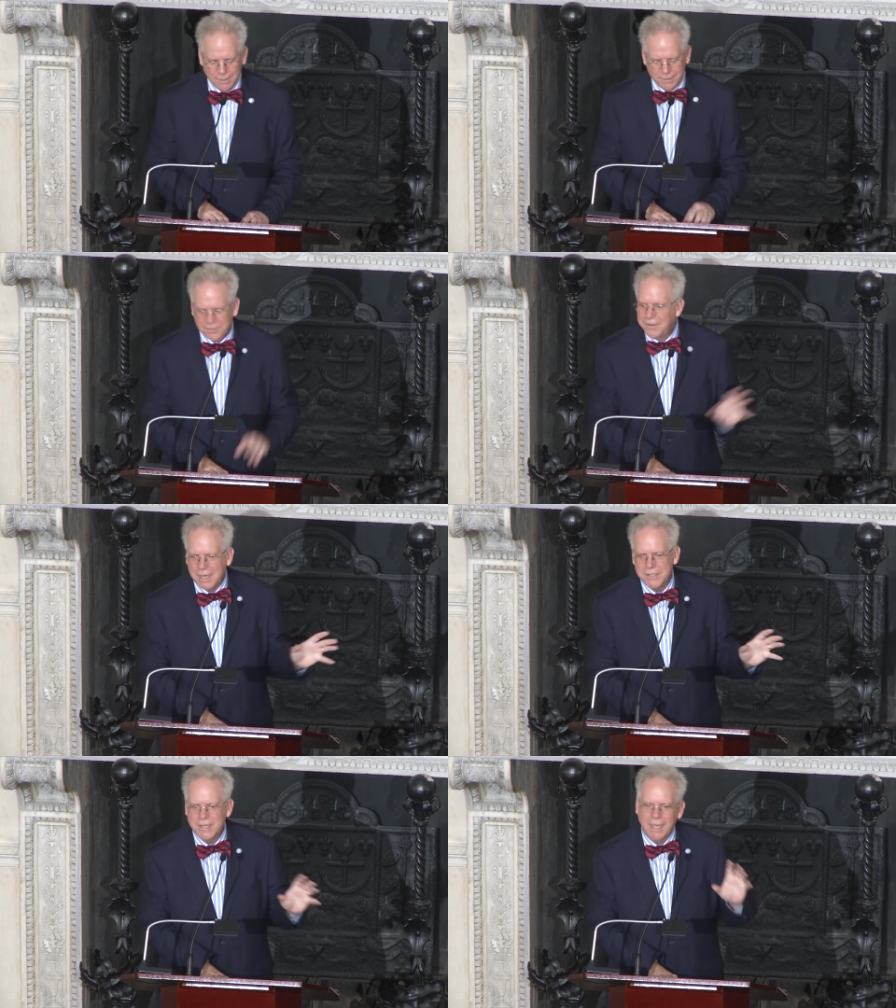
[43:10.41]
The
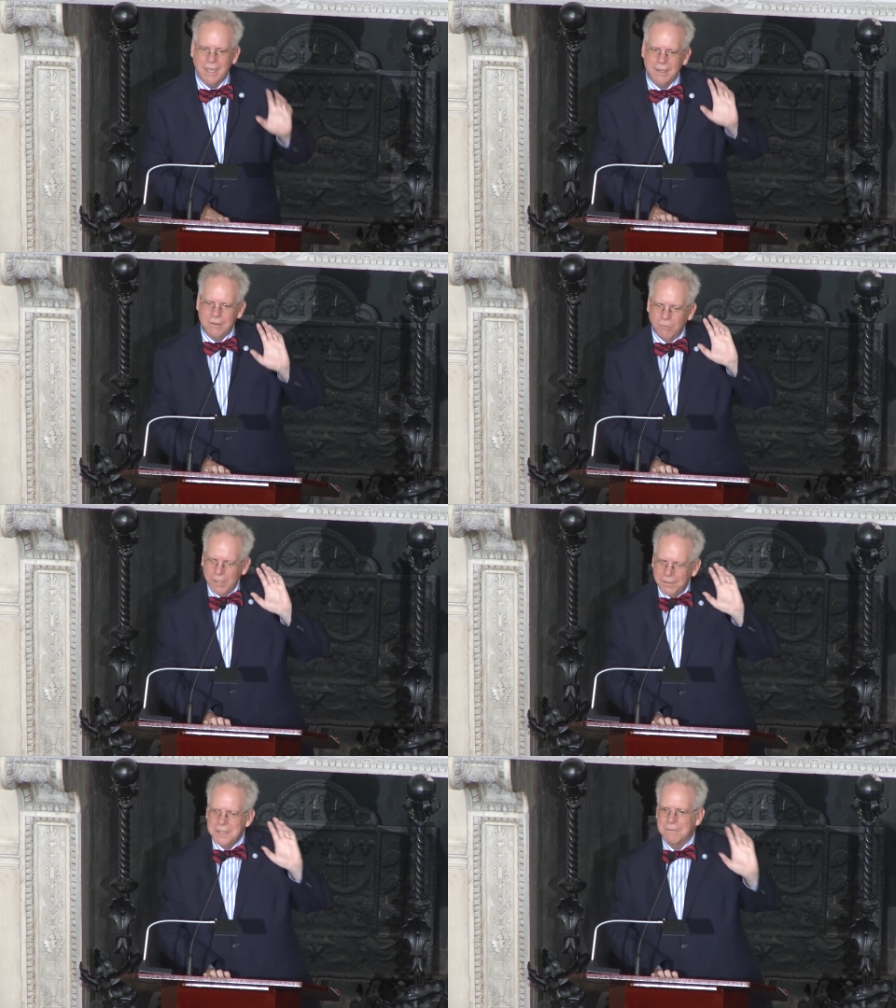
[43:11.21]
states had
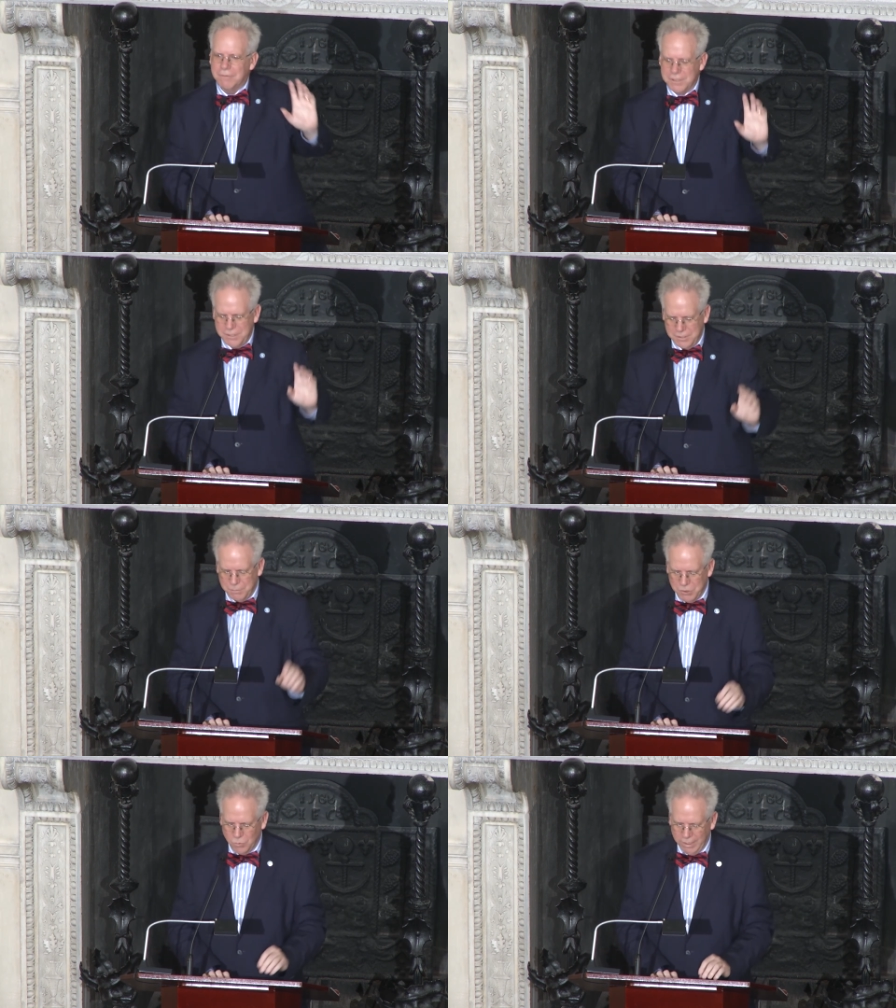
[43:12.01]
real differences
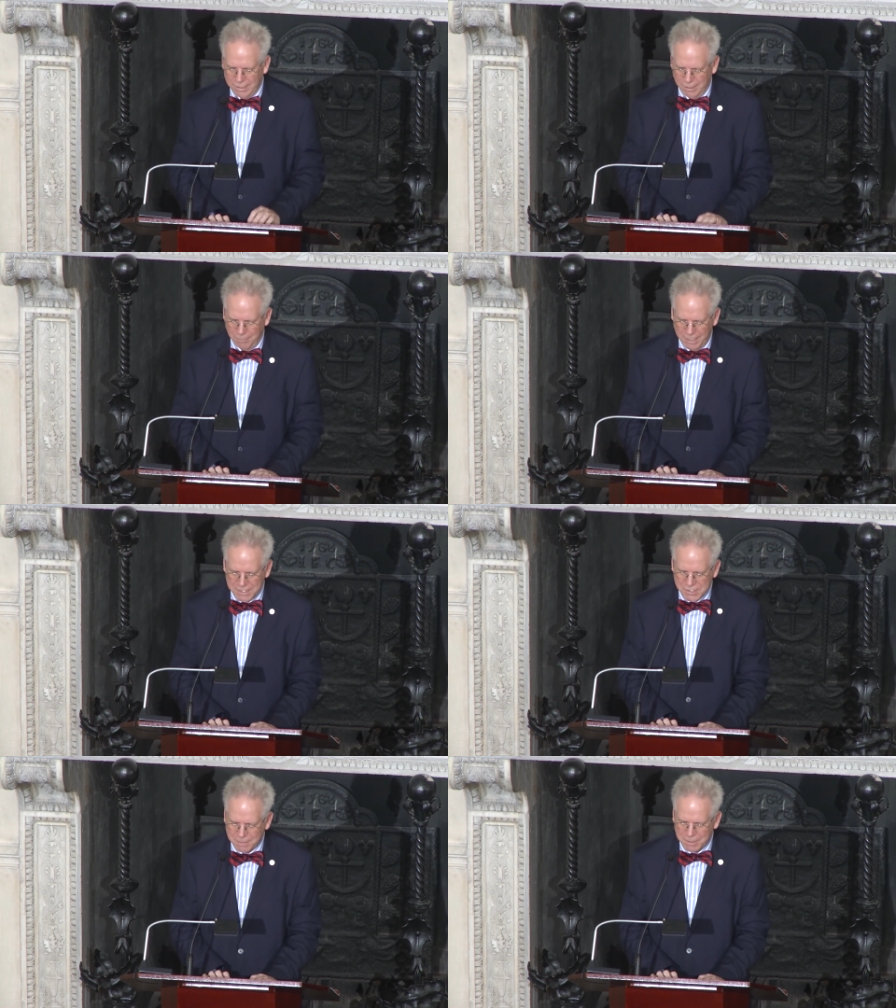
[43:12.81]
between them, and
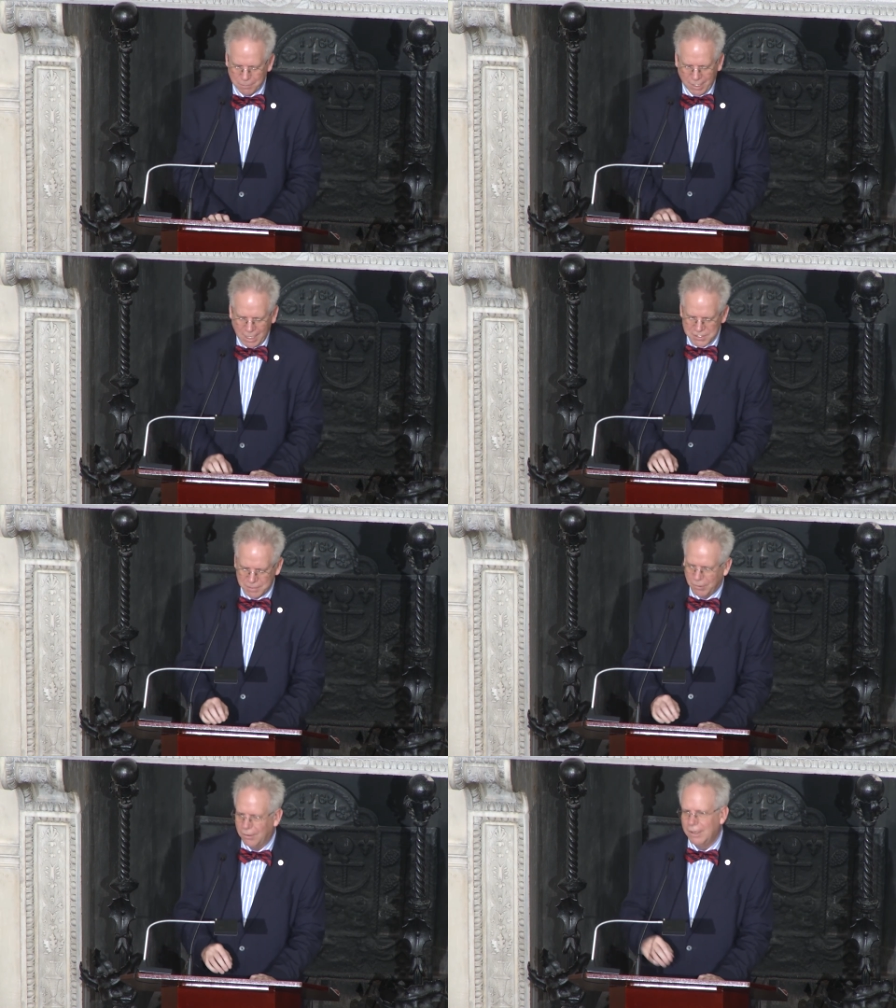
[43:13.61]
it seemed
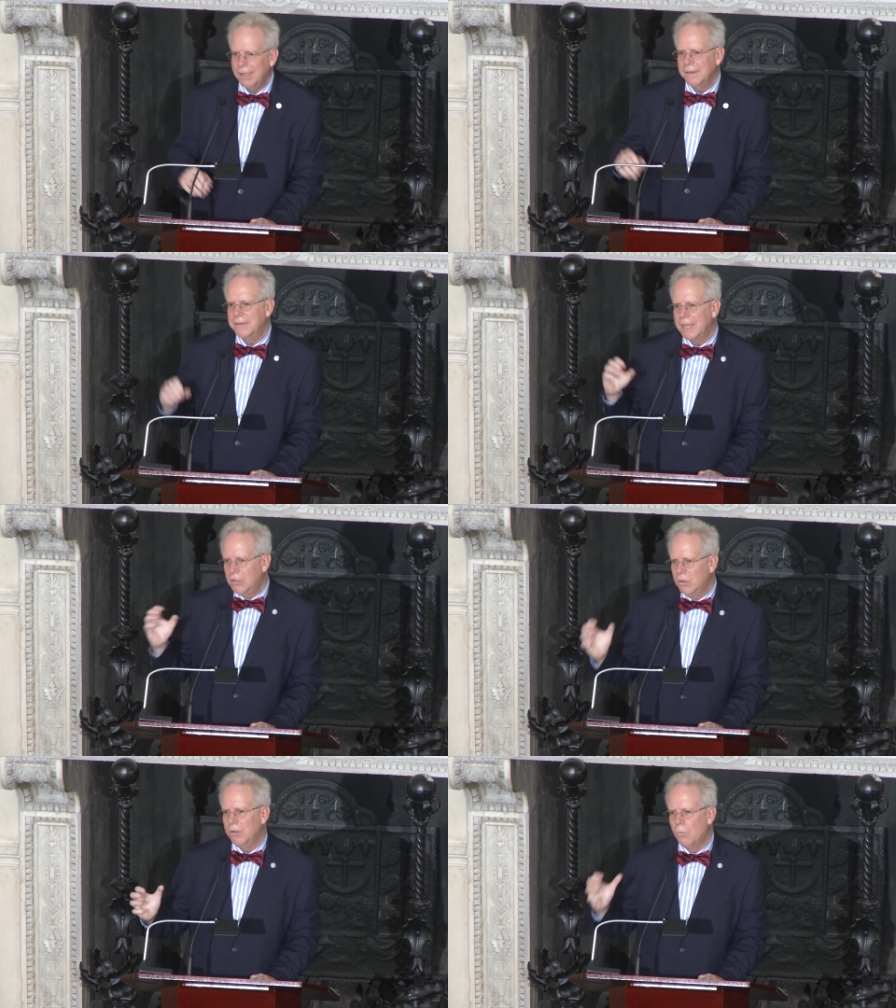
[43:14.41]
impossible that they
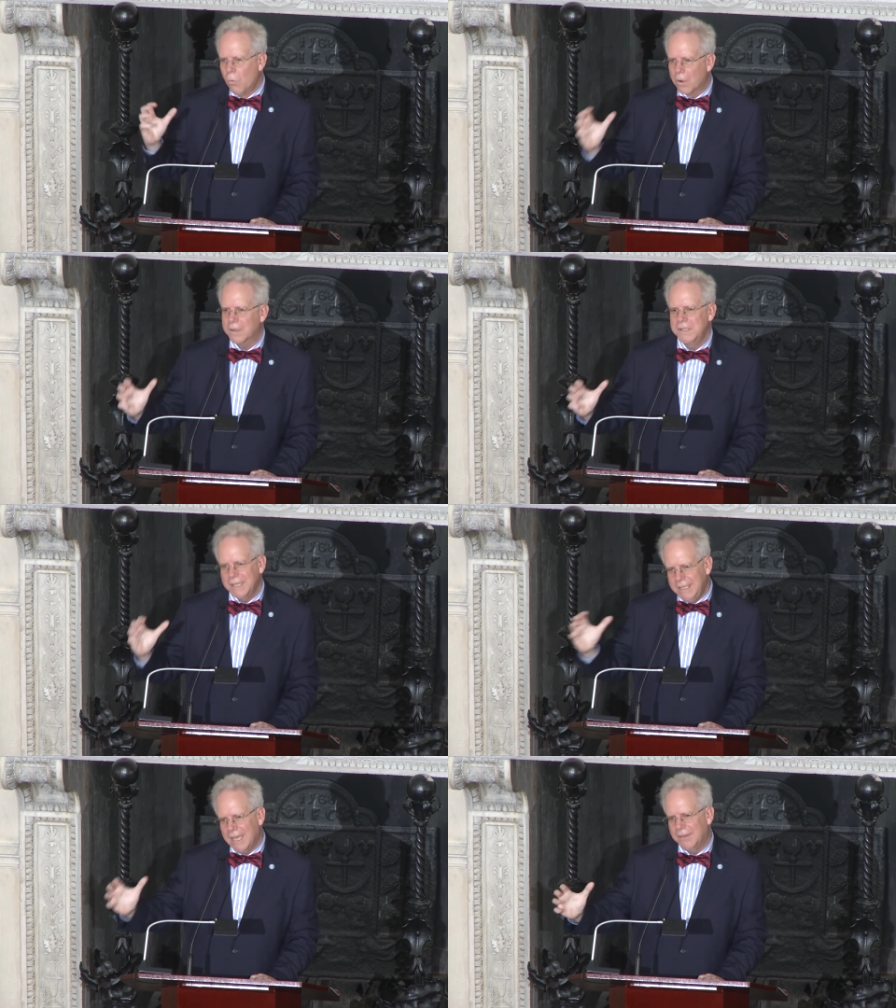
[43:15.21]
could work
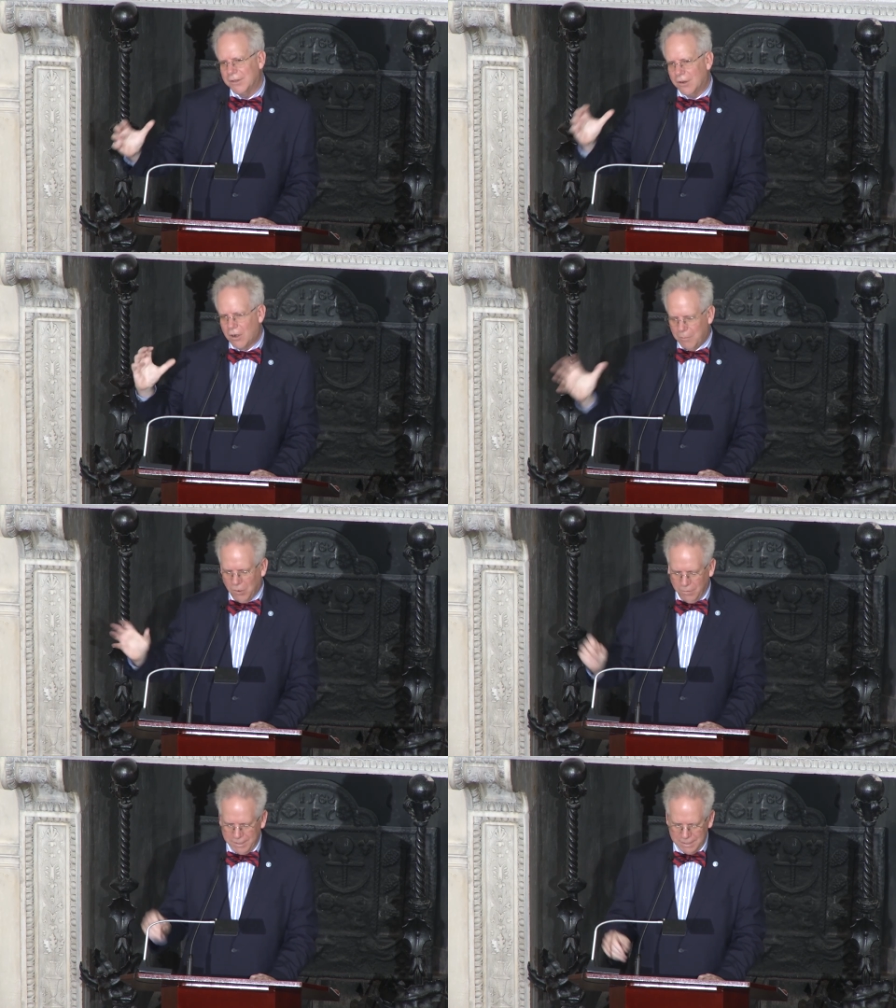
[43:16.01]
together
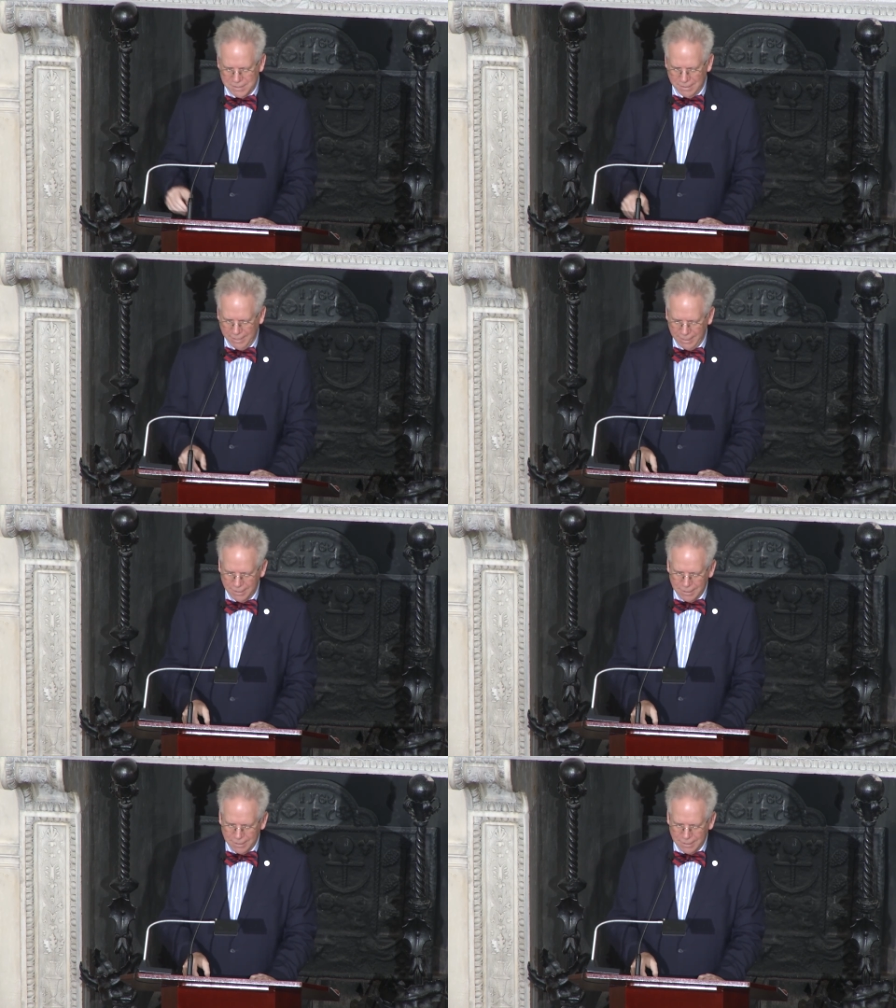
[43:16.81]
harmoniously.